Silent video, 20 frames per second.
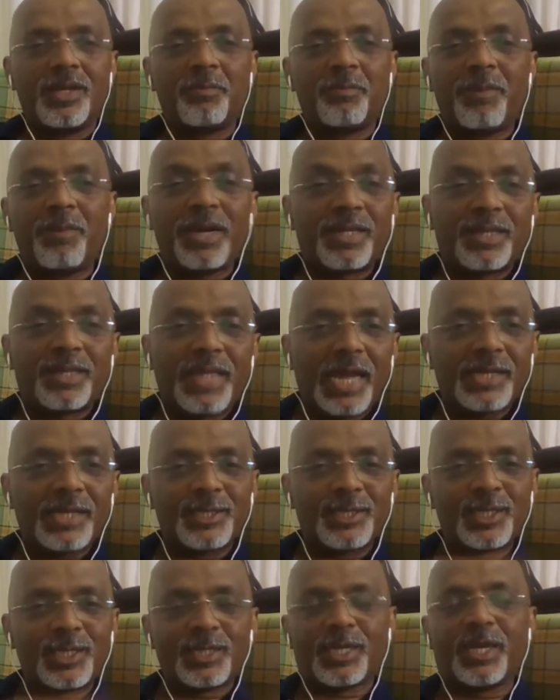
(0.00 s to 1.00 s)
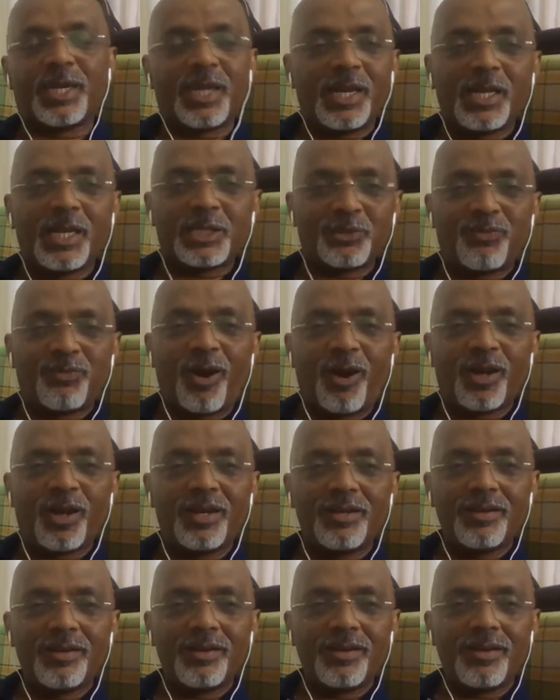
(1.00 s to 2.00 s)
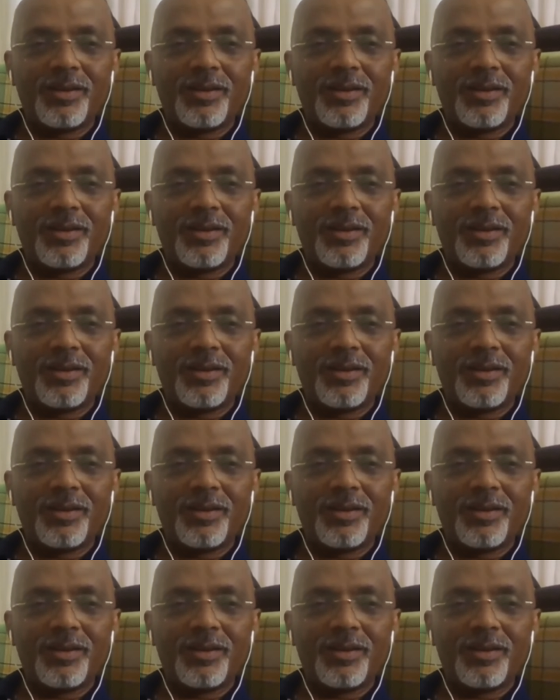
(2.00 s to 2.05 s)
But that citadel has fallen,